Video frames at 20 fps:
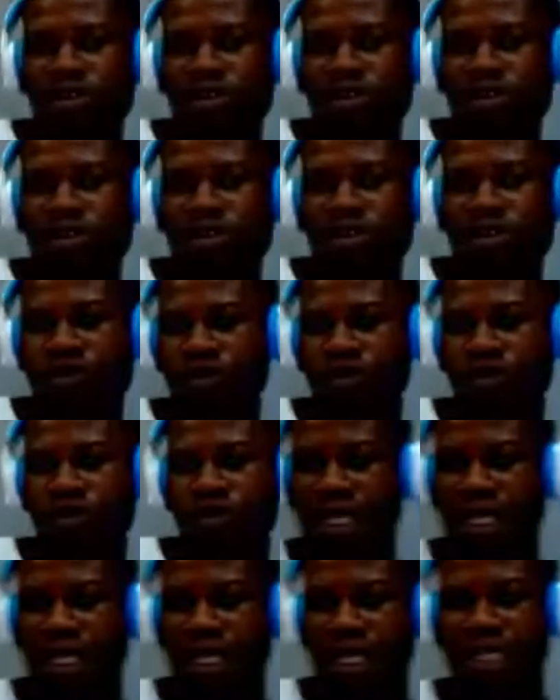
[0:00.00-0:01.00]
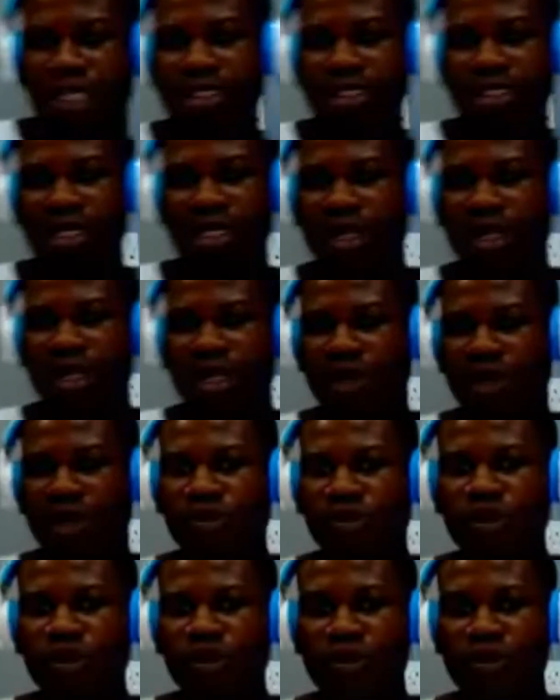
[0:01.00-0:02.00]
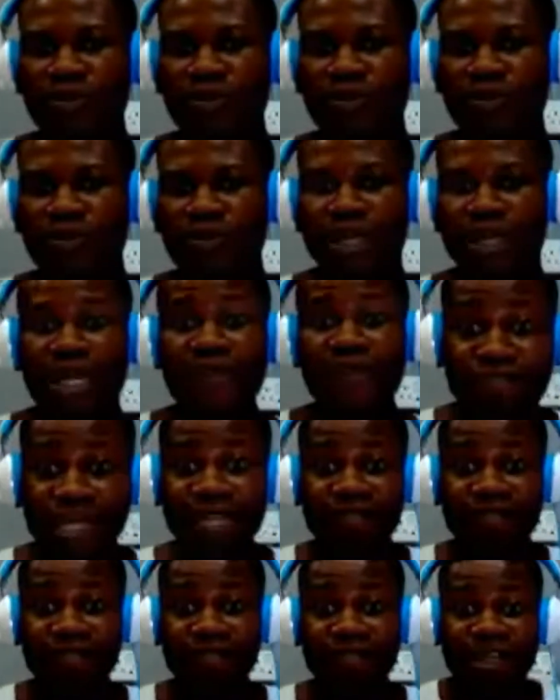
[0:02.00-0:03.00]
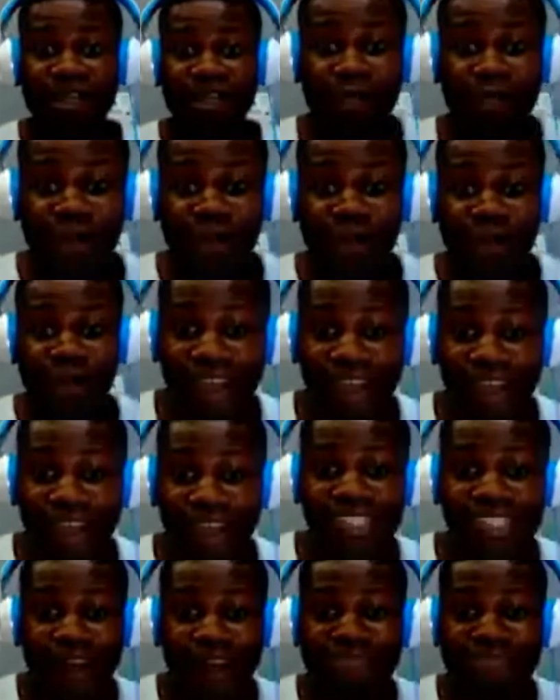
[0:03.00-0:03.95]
this wallet. So if currencies have made